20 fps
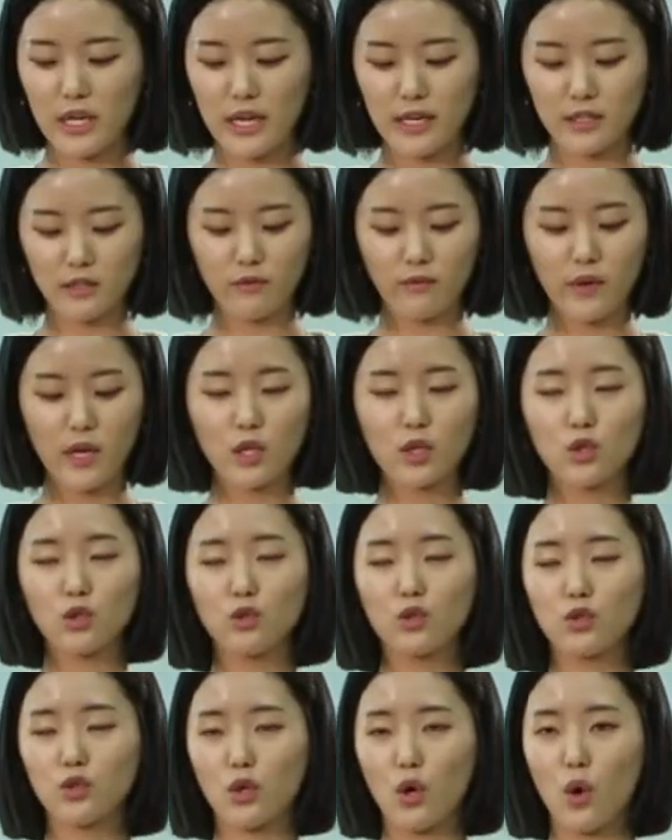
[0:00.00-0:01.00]
Next
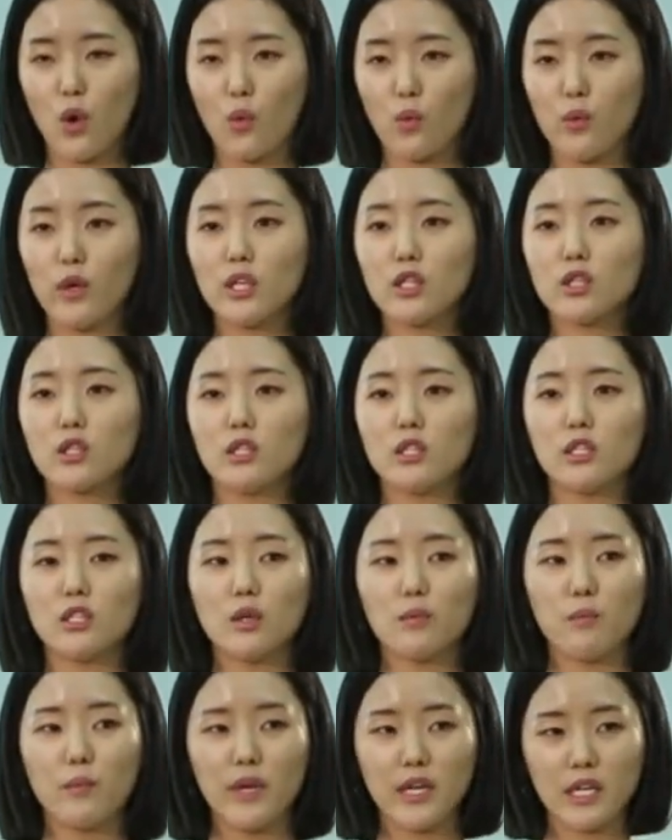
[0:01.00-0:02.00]
fashion show, which is
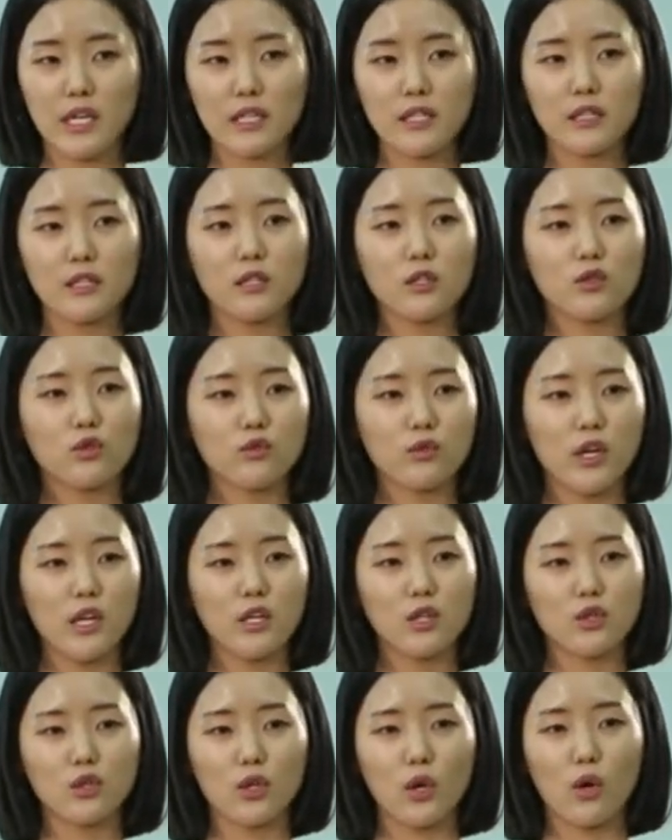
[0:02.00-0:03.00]
the biggest
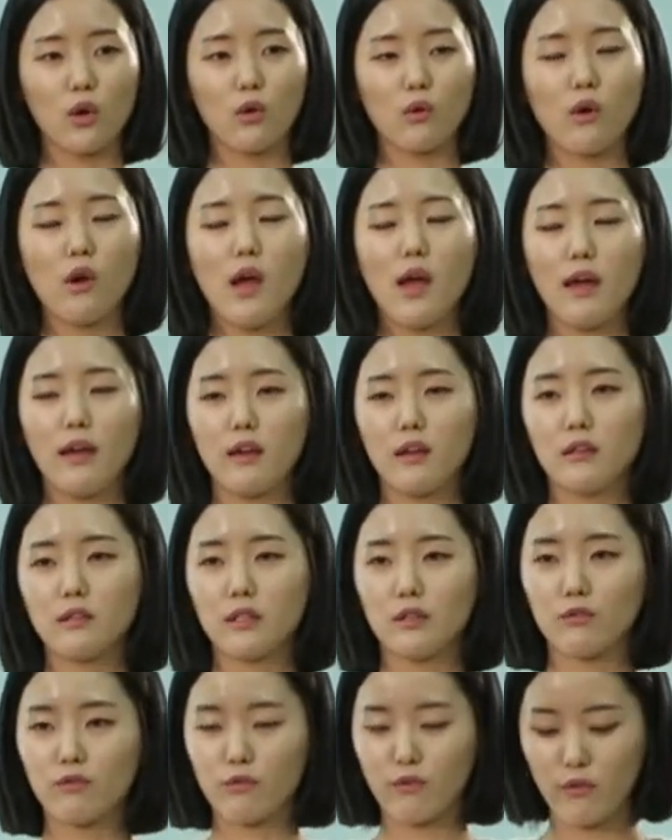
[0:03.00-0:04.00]
trade show held
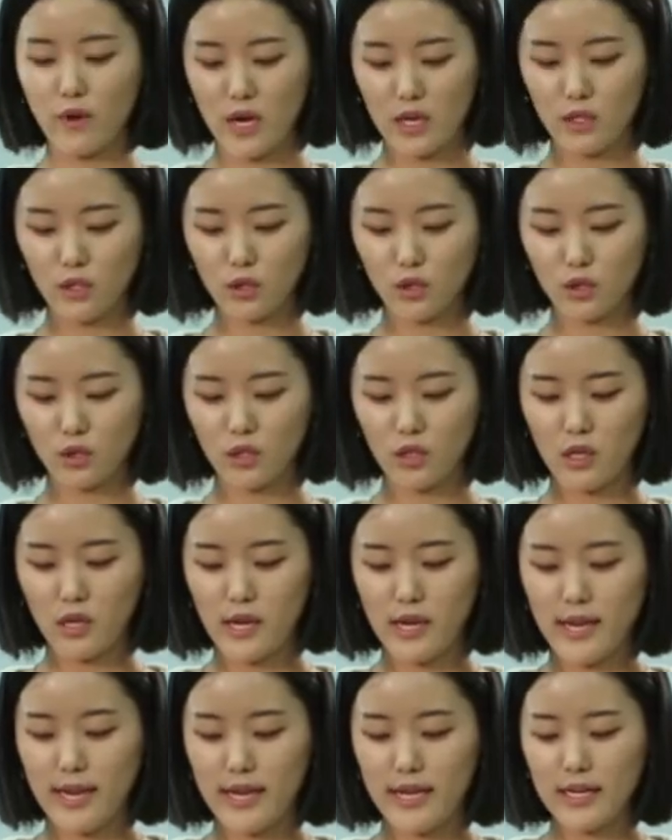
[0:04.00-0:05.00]
in France,
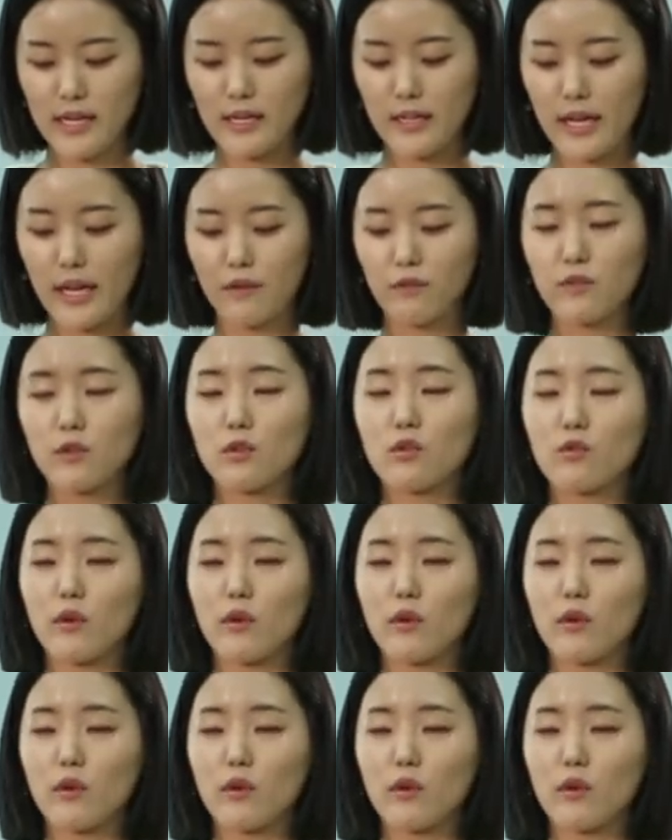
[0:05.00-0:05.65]
he left a